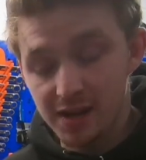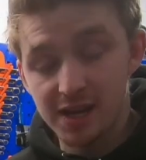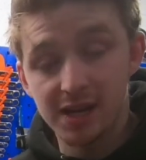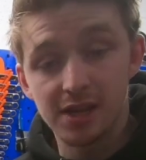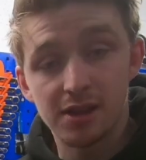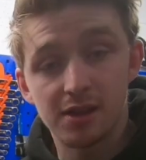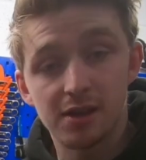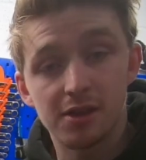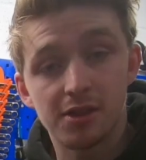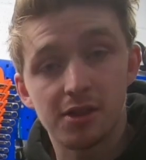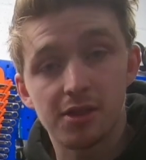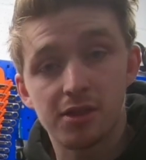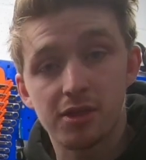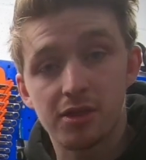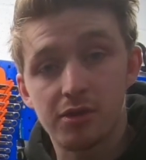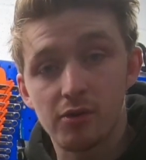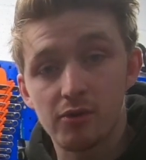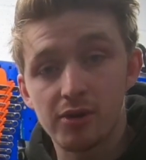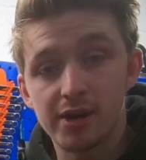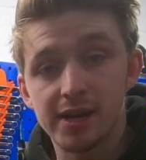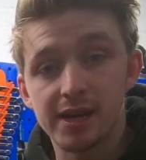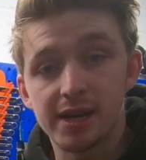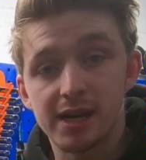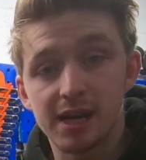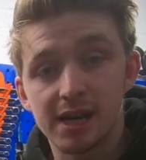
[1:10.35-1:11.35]
either
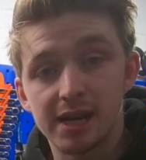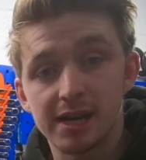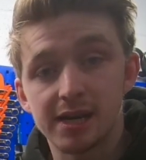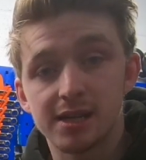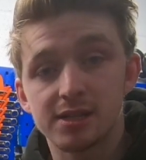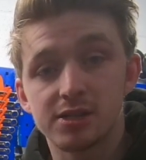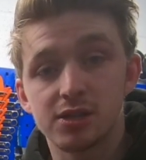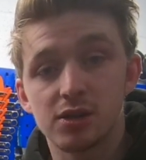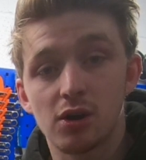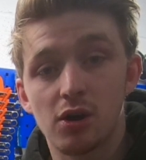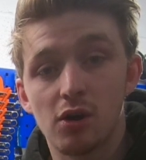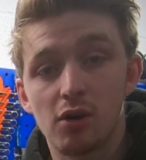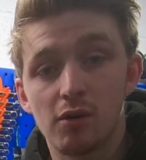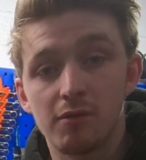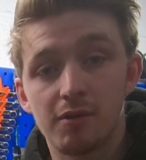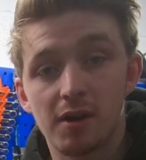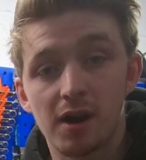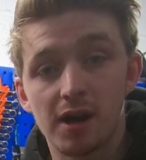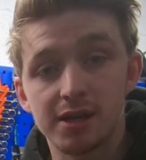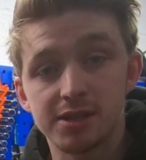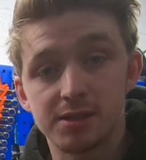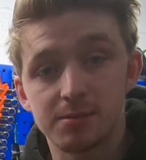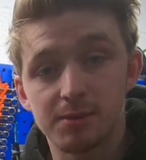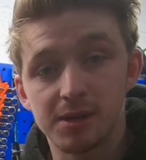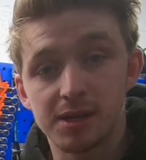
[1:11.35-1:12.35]
3 clicks of
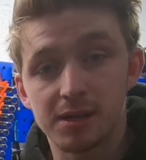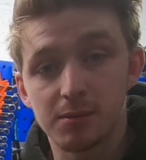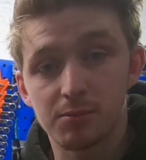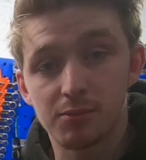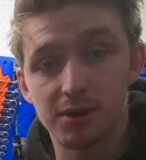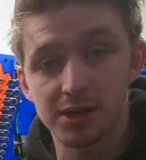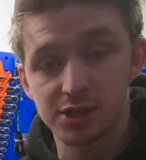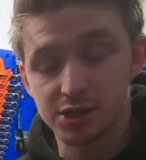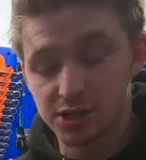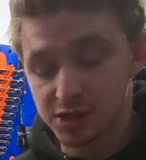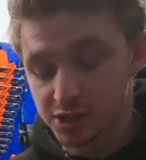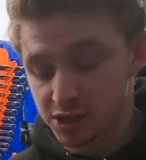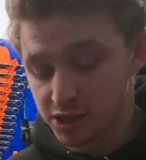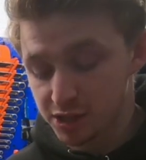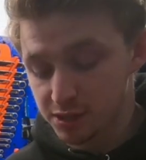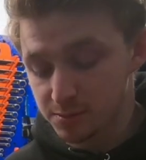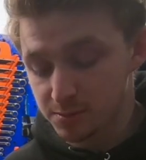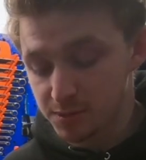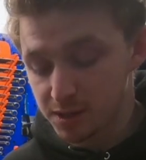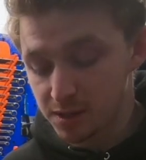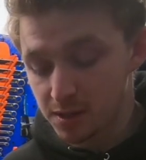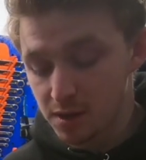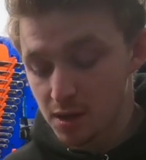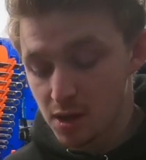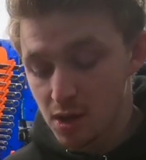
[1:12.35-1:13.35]
high speed compression
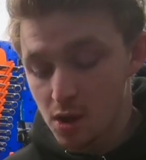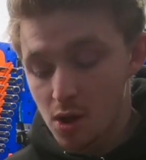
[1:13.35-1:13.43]
adjustment,